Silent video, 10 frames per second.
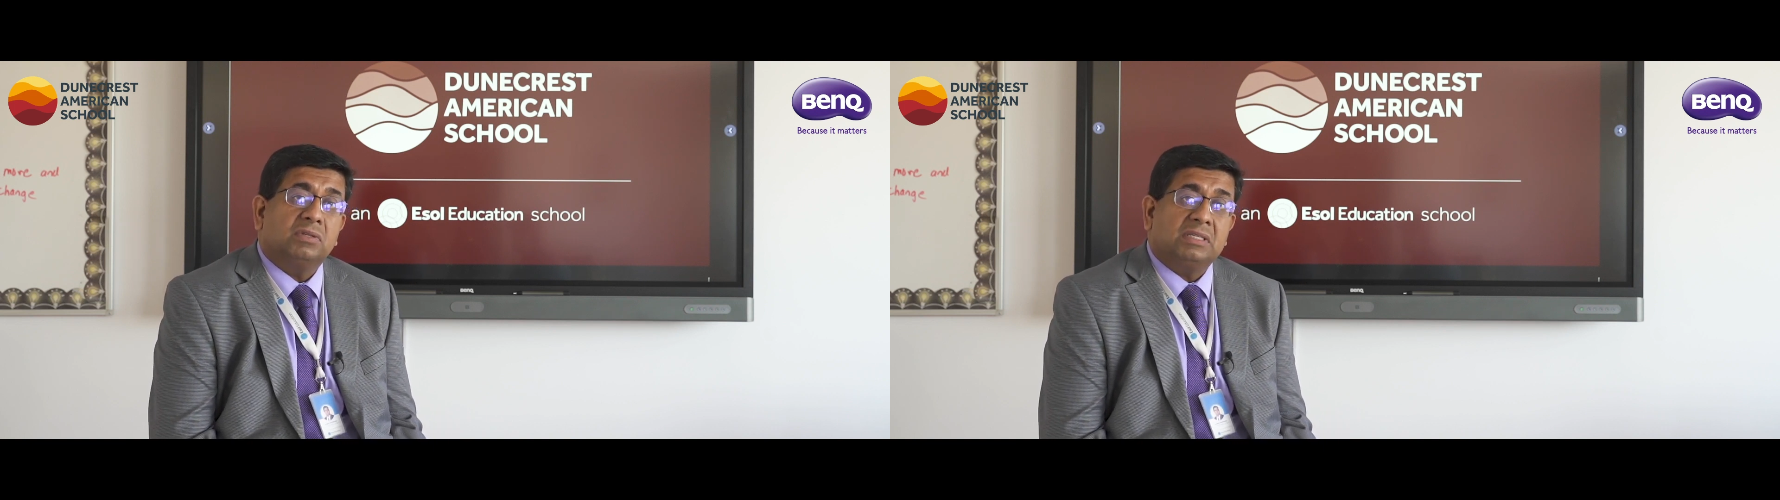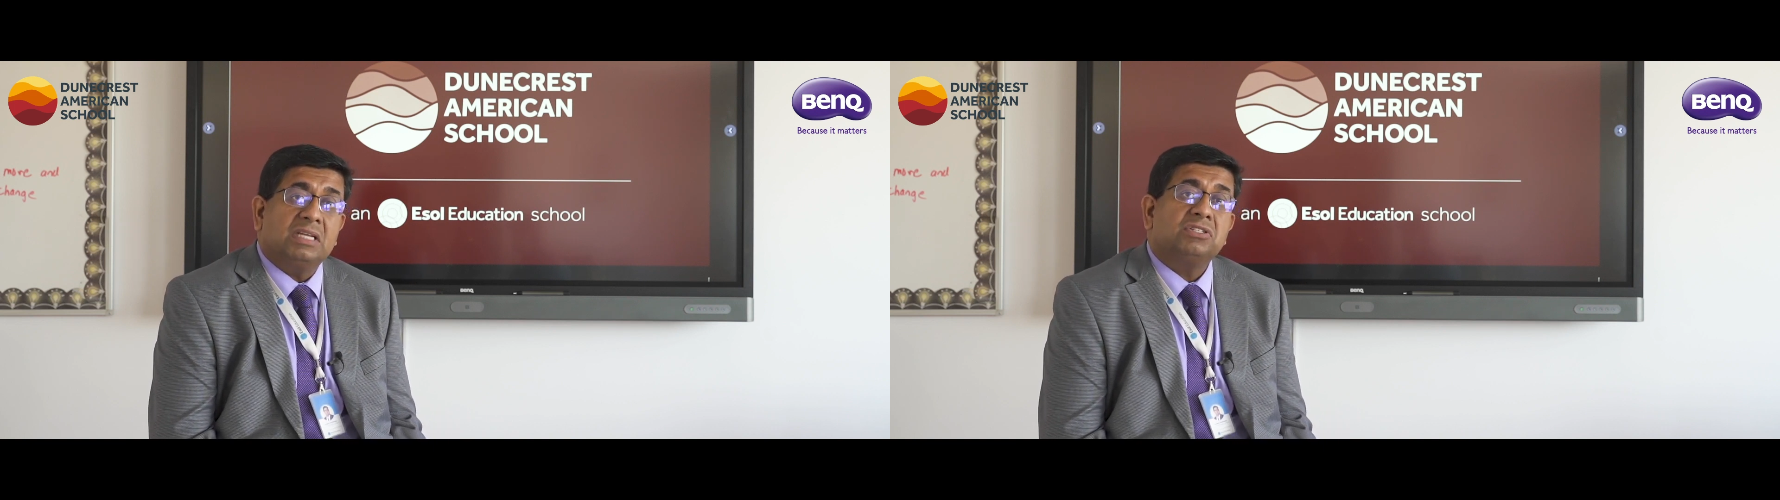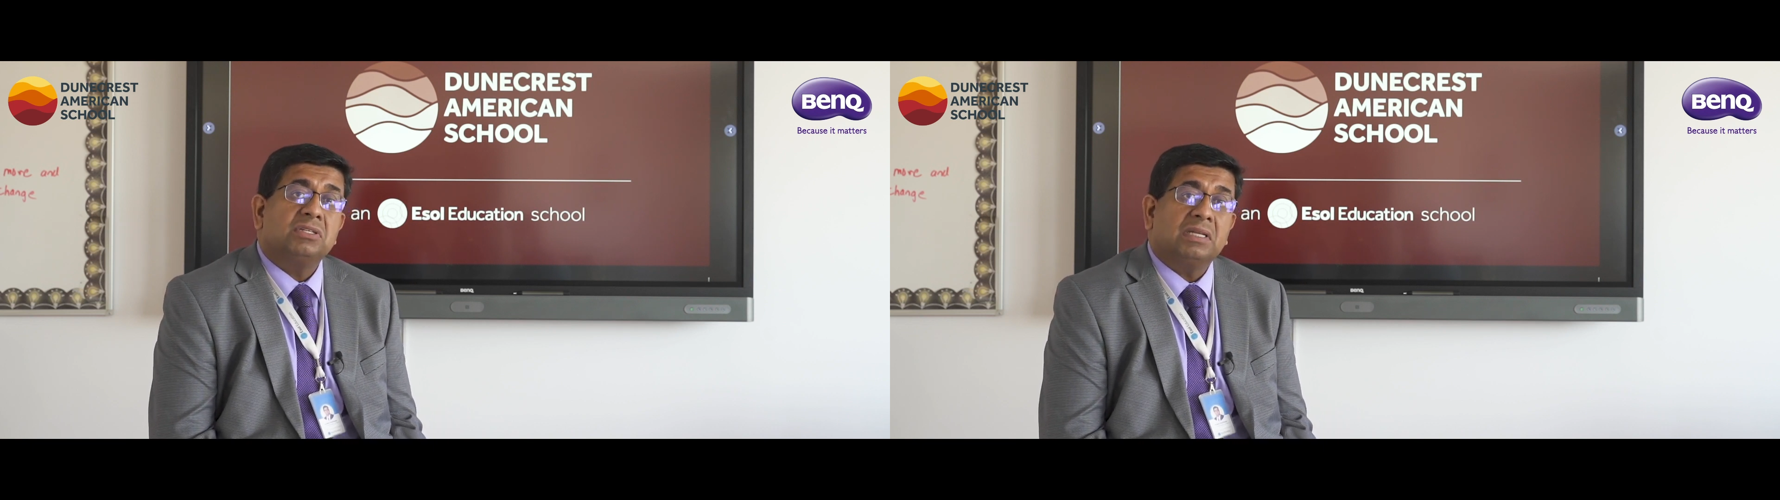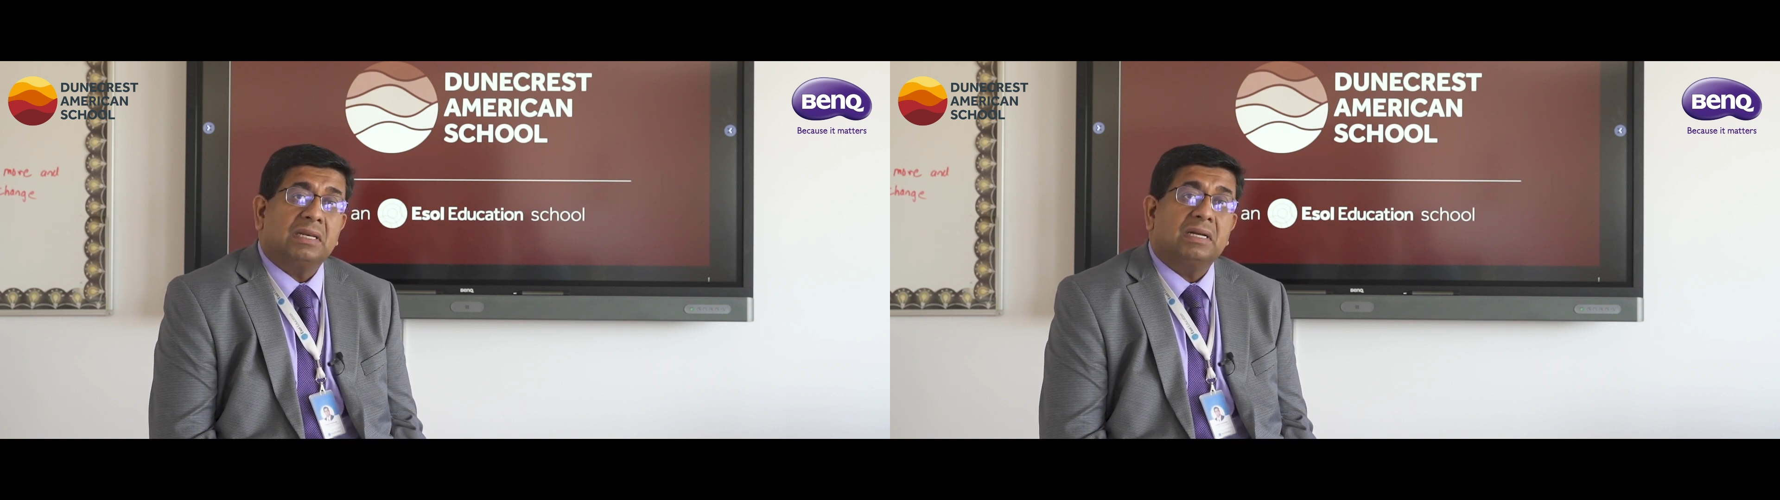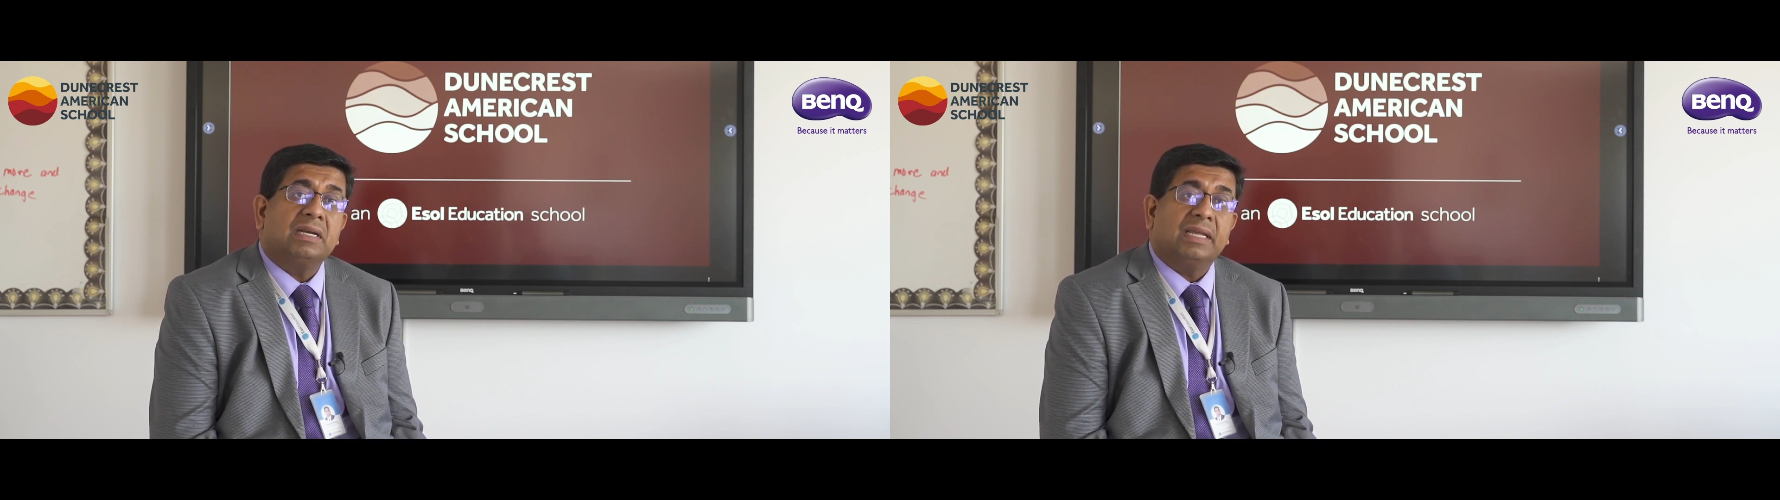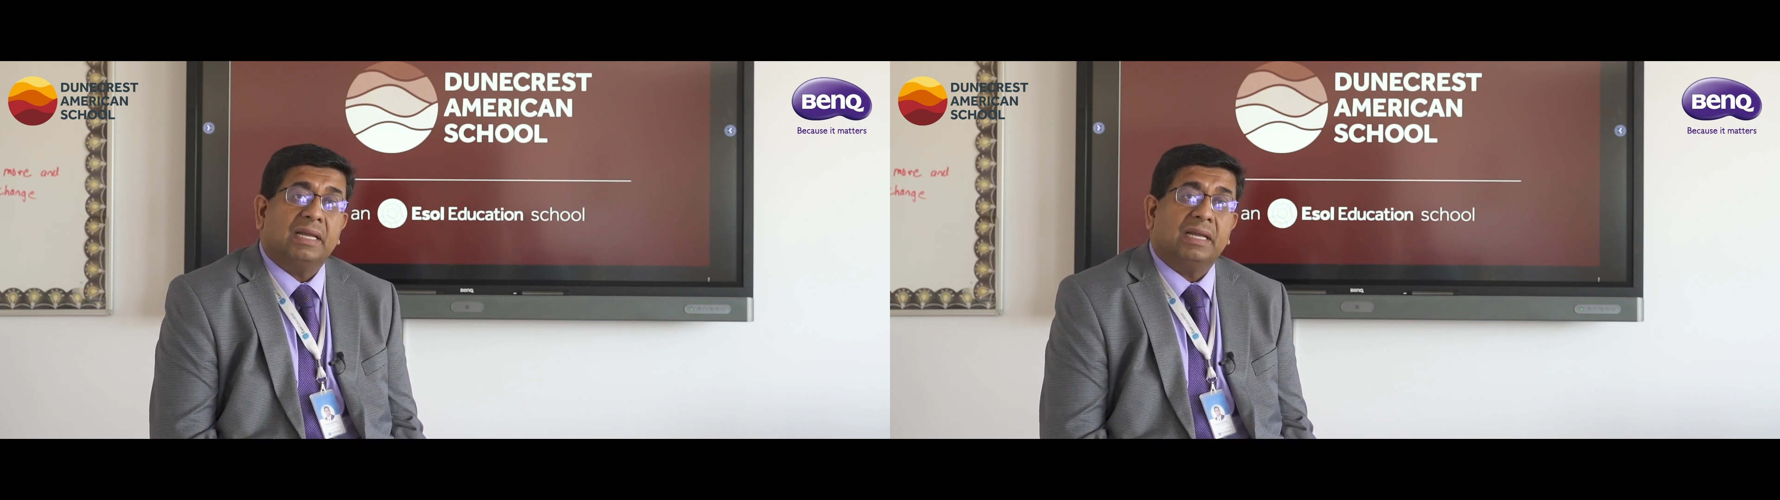the teaching and learning